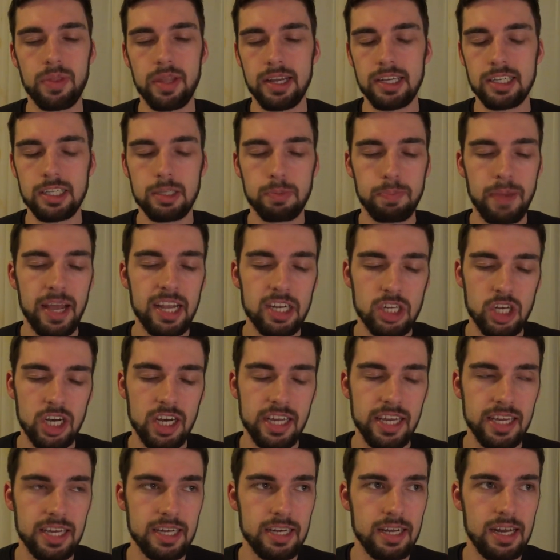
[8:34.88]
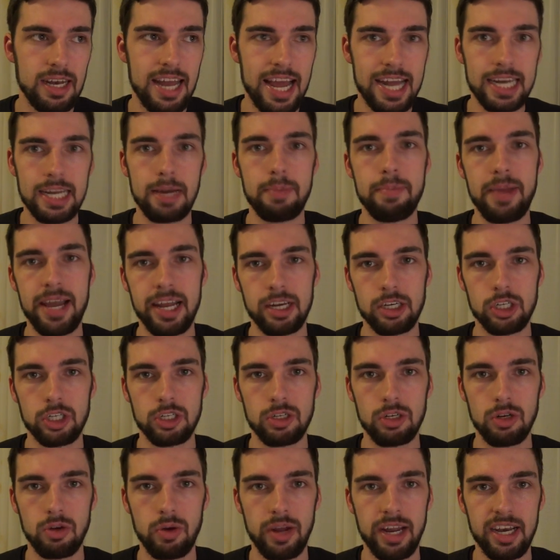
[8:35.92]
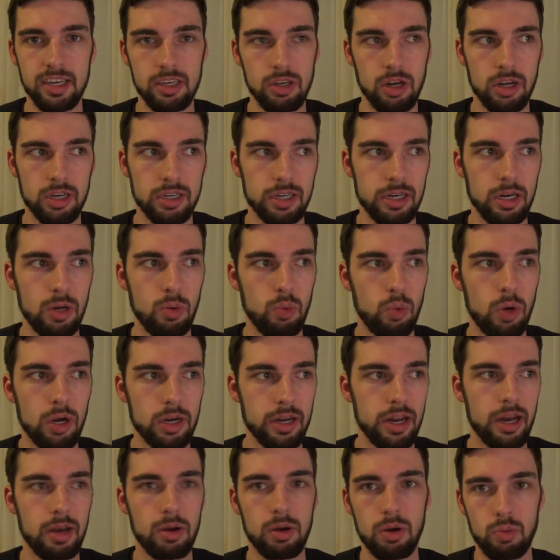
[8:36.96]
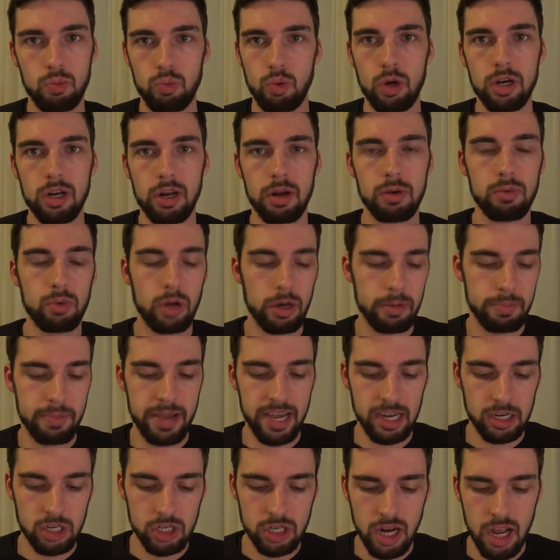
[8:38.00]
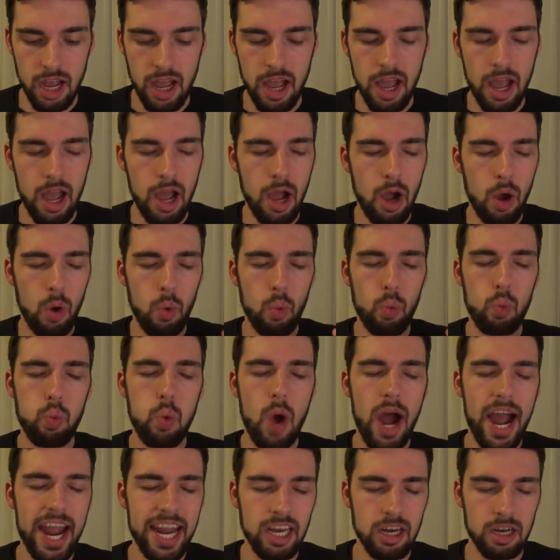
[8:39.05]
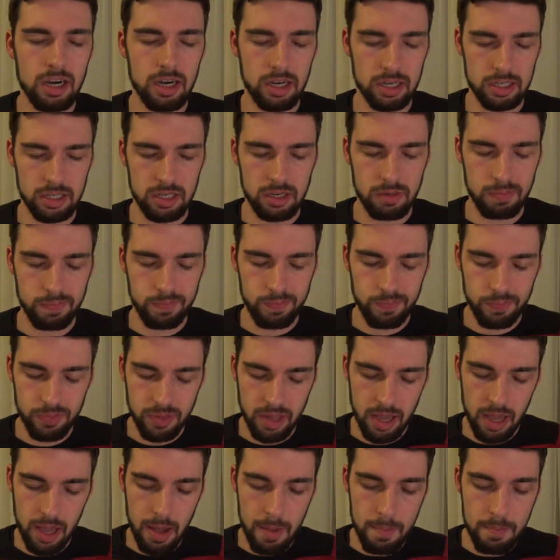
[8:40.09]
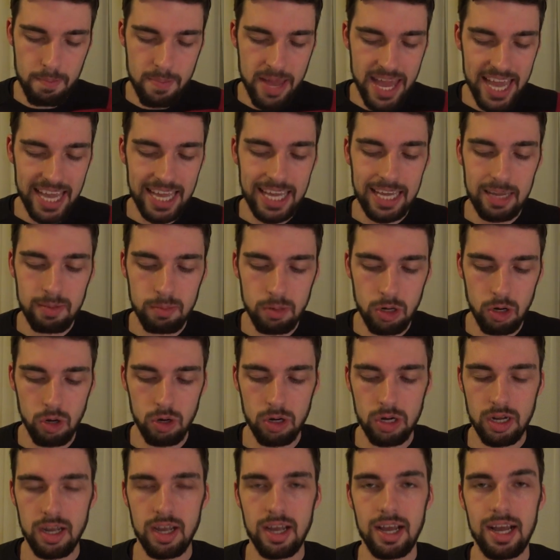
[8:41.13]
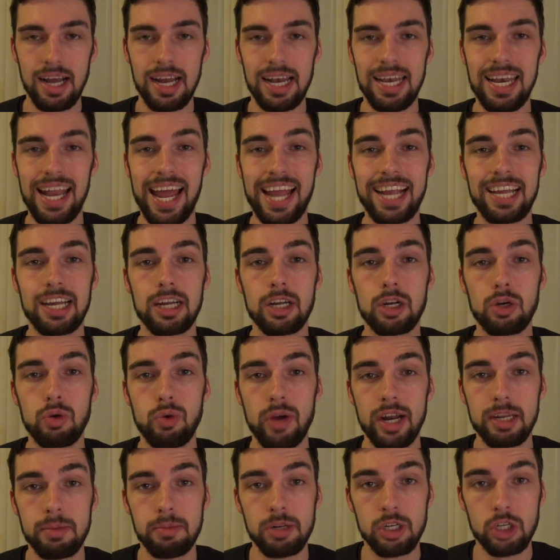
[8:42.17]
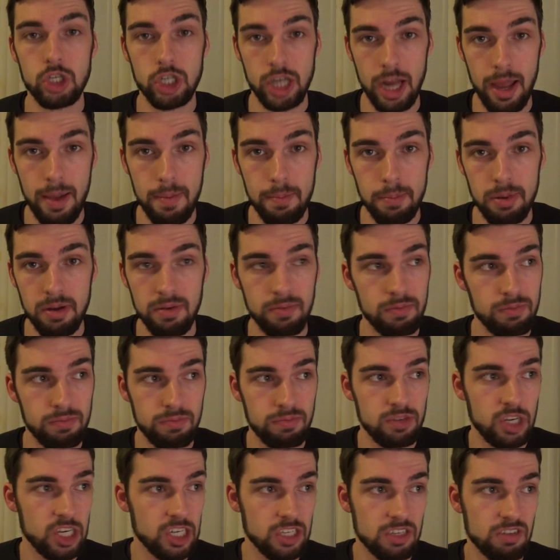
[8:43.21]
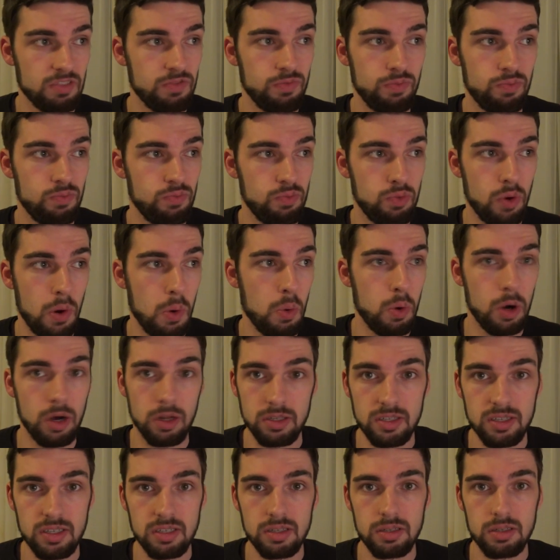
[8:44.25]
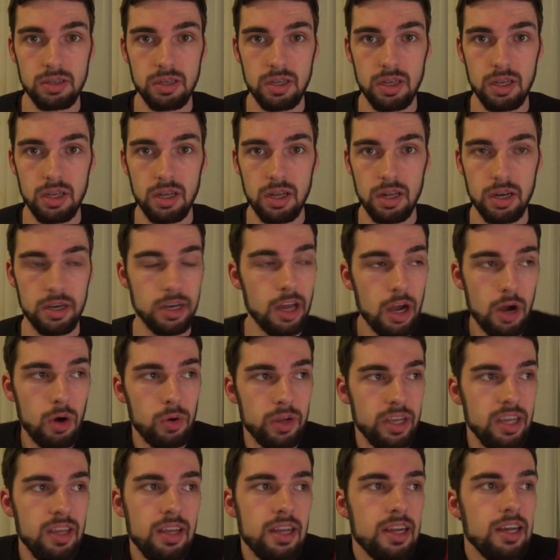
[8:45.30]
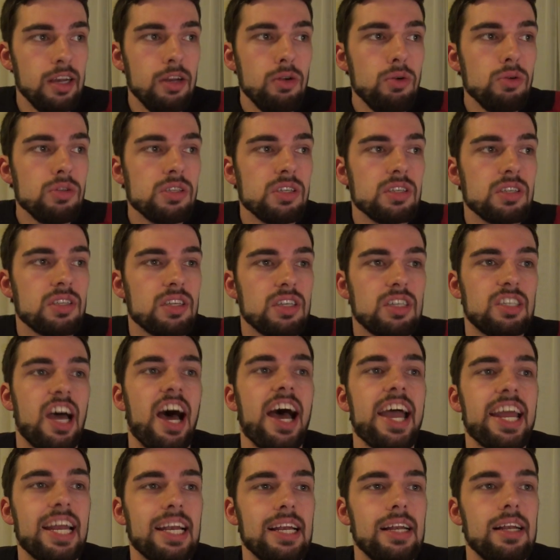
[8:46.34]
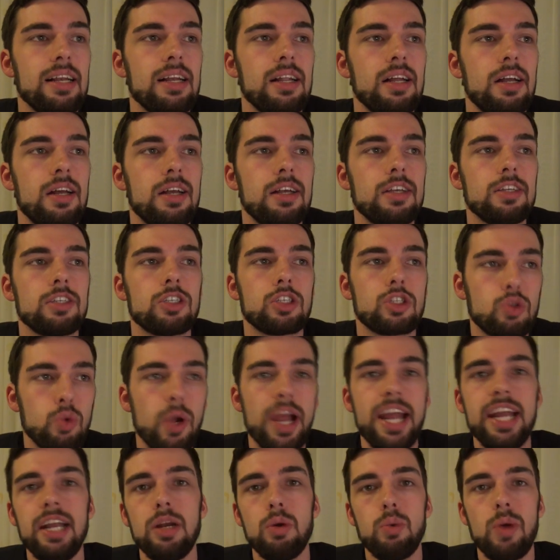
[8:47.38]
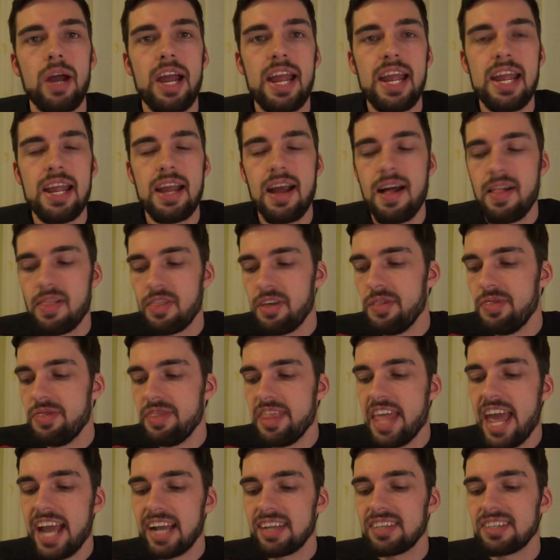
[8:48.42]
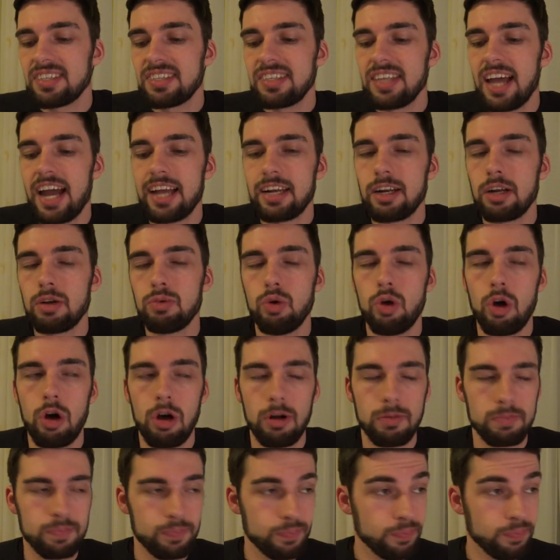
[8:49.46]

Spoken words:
especially in a ladder match, you know, and not in a one-on-one match, why not make him look like a credible champ just for once? No, he loses the title straight away the next night on Raw.